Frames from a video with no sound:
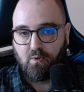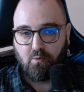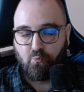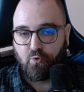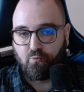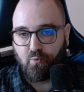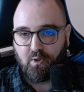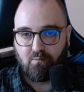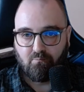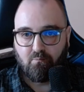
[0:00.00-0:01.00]

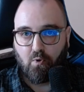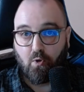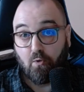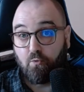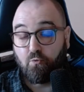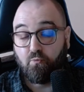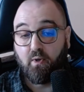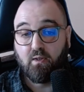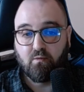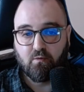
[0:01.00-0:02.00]
between all those
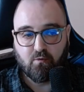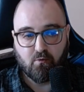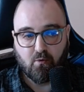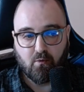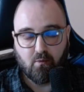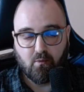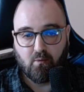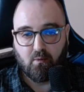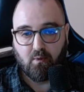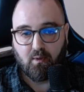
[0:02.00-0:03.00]
vectors, or